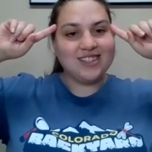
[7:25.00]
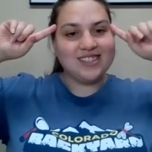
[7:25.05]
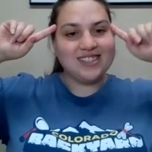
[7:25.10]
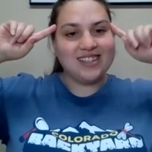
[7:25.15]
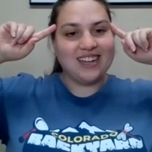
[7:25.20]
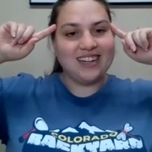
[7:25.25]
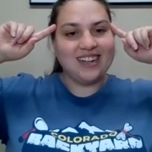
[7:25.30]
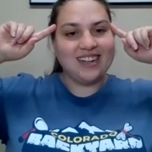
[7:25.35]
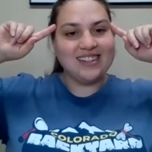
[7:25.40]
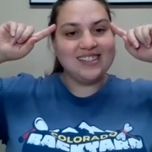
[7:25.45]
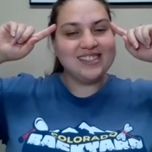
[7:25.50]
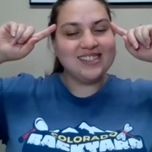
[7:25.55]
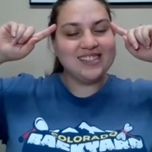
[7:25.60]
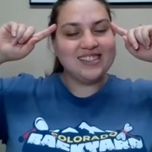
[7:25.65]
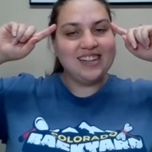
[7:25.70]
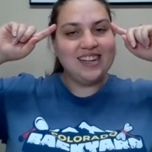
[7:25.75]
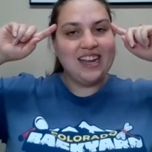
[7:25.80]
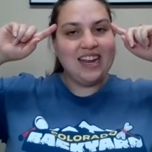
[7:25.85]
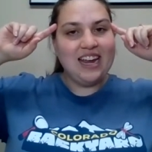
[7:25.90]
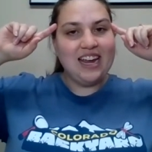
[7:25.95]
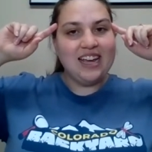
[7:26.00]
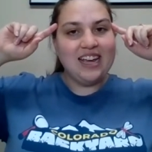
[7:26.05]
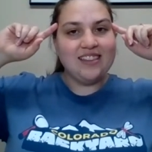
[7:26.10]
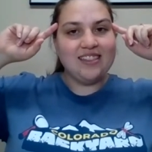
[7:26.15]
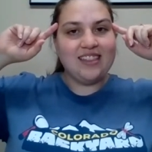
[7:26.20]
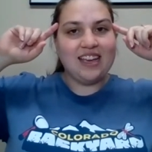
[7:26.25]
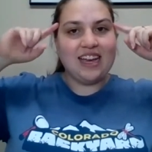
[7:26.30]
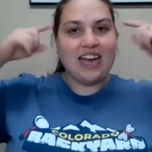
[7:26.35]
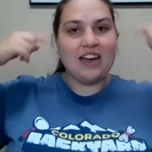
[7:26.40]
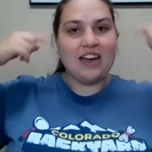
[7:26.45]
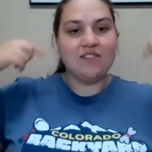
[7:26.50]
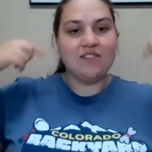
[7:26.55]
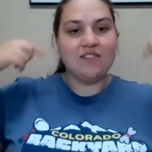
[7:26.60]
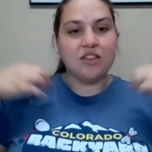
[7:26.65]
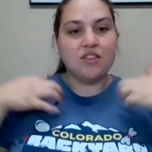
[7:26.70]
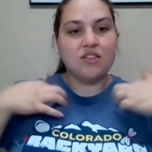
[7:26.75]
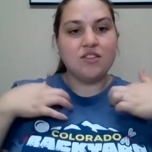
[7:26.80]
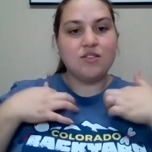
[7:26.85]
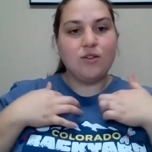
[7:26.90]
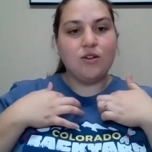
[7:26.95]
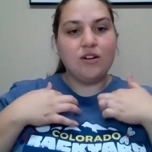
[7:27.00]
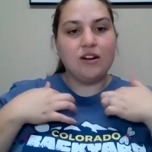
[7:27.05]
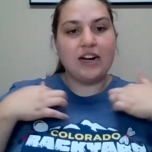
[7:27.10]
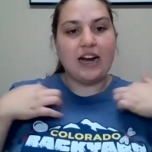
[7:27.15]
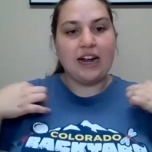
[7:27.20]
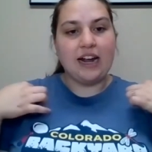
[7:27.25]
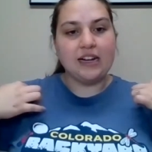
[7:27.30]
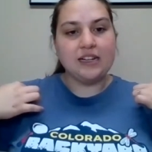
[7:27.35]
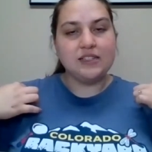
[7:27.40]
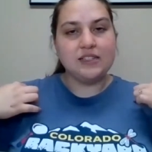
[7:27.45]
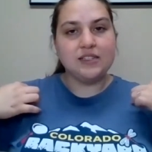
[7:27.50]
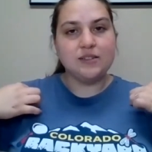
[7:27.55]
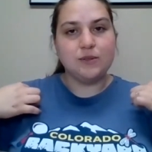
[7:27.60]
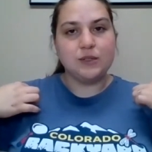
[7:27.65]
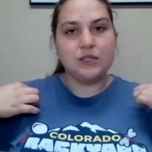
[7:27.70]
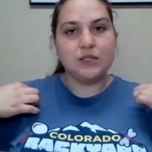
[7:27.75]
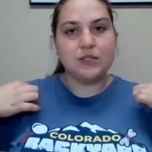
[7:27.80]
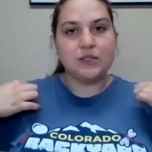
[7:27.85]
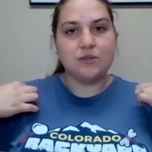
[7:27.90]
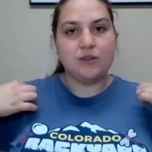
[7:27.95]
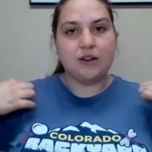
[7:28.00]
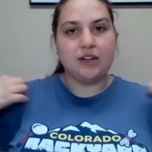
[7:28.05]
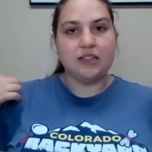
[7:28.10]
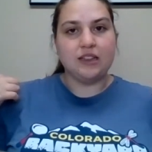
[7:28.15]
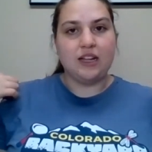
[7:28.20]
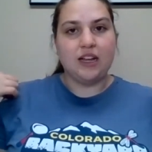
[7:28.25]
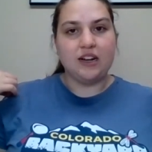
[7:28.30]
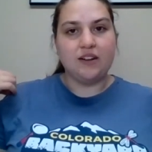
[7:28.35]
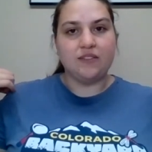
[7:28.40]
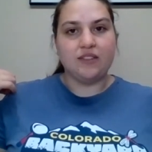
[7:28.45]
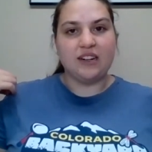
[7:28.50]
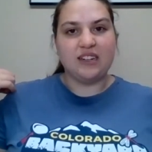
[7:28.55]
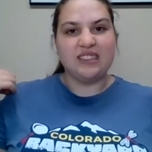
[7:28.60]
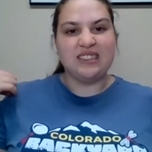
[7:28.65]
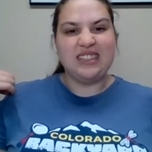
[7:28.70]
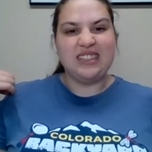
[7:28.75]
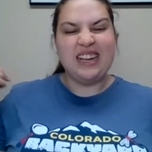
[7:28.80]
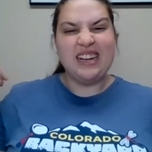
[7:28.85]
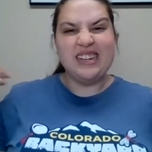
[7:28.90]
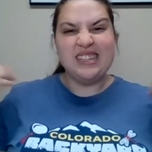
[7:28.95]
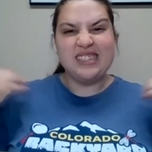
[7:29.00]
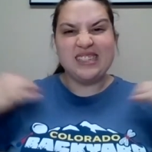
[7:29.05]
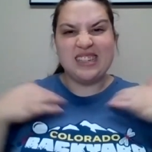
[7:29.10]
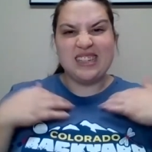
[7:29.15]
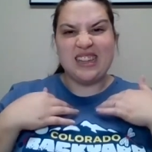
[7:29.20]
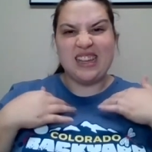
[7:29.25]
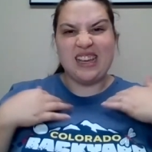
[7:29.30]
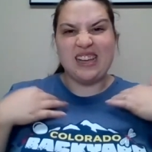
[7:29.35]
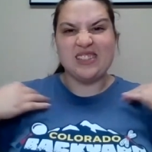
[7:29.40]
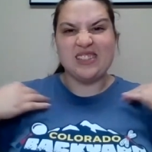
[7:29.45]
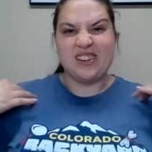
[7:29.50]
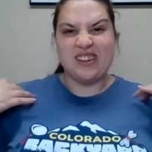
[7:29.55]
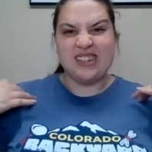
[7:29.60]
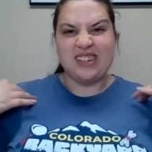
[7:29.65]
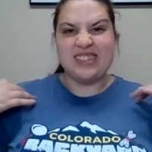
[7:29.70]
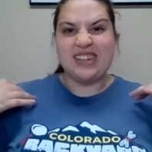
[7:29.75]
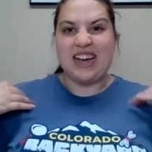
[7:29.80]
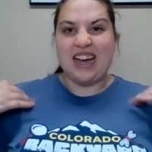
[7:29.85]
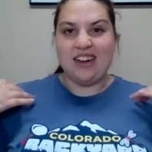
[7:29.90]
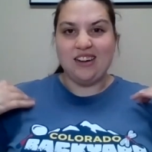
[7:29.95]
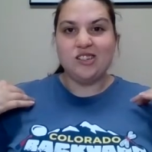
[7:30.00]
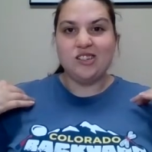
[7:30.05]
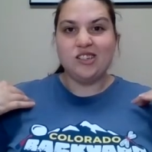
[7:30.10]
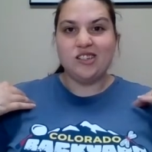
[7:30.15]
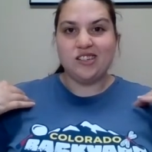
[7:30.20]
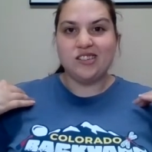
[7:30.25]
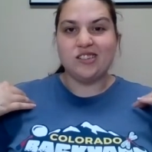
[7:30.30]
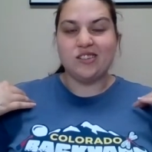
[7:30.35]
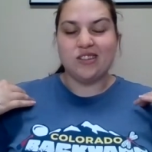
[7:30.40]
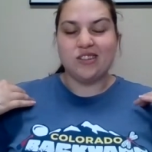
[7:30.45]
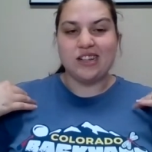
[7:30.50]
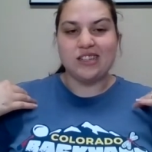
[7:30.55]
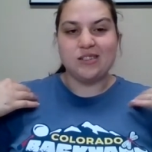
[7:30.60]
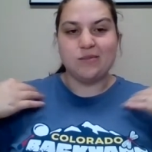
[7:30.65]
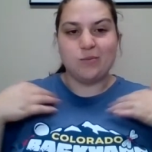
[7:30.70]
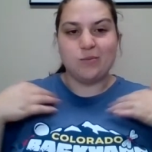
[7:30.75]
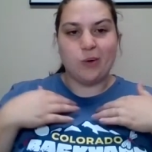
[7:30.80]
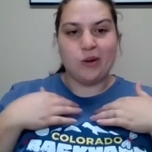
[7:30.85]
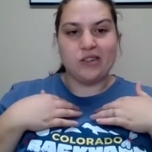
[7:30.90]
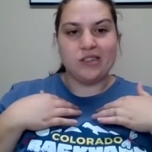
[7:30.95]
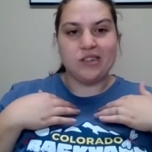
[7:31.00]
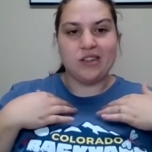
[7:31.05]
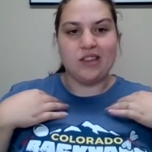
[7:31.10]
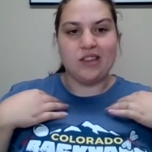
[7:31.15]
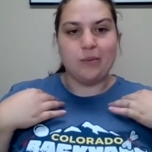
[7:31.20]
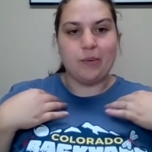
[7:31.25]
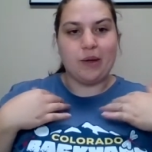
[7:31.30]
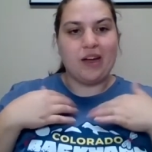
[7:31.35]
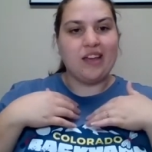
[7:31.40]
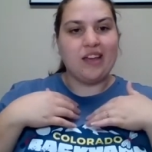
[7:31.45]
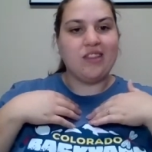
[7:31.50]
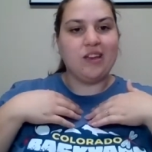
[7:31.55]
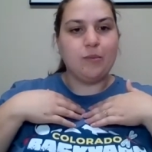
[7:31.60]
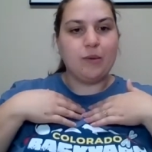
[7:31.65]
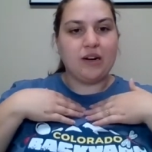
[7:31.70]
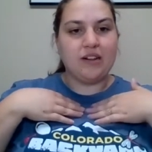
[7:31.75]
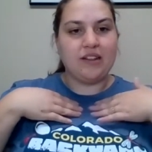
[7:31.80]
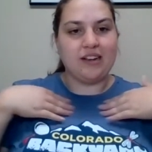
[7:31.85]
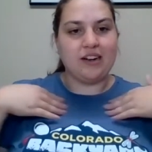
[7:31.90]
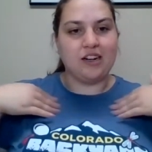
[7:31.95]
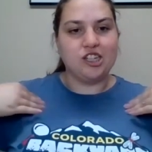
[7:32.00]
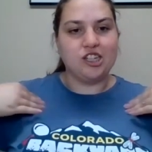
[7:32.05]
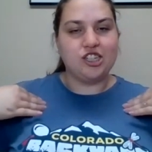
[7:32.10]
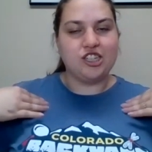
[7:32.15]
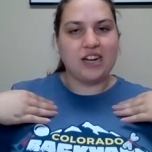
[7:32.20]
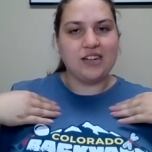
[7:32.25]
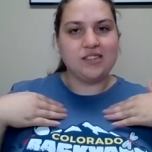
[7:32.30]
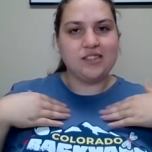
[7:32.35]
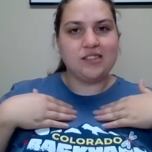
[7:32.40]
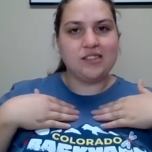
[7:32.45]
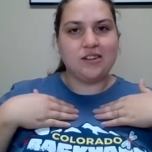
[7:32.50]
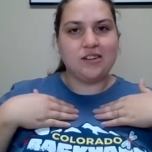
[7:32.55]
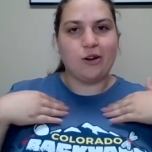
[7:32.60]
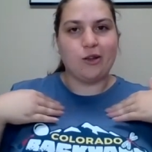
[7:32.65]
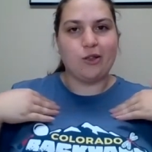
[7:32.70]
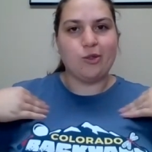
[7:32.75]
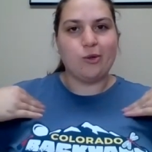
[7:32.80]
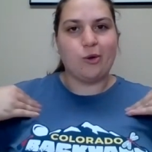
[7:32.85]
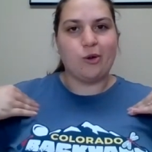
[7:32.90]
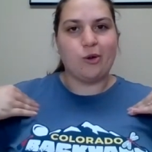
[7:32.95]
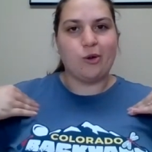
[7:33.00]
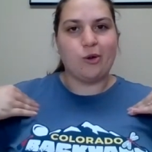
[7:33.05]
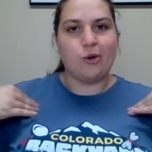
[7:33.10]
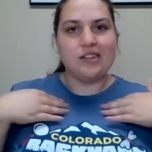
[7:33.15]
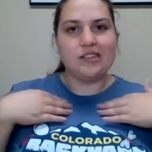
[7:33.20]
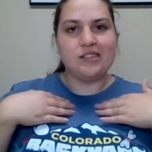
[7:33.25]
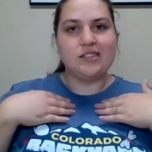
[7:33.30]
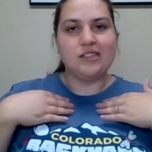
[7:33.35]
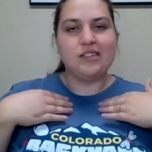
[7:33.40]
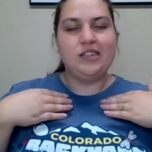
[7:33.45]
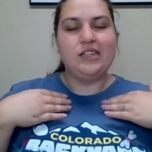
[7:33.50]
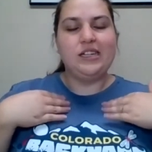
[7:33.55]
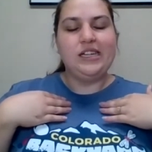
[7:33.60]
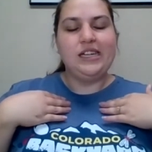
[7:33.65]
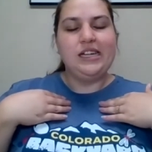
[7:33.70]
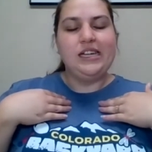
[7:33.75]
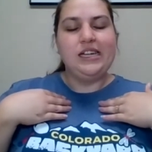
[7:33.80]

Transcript: just like us. They have a thorax, which is where a lot of their legs and things are attached. So that's important to think about. I think about it like our chest, our thorax,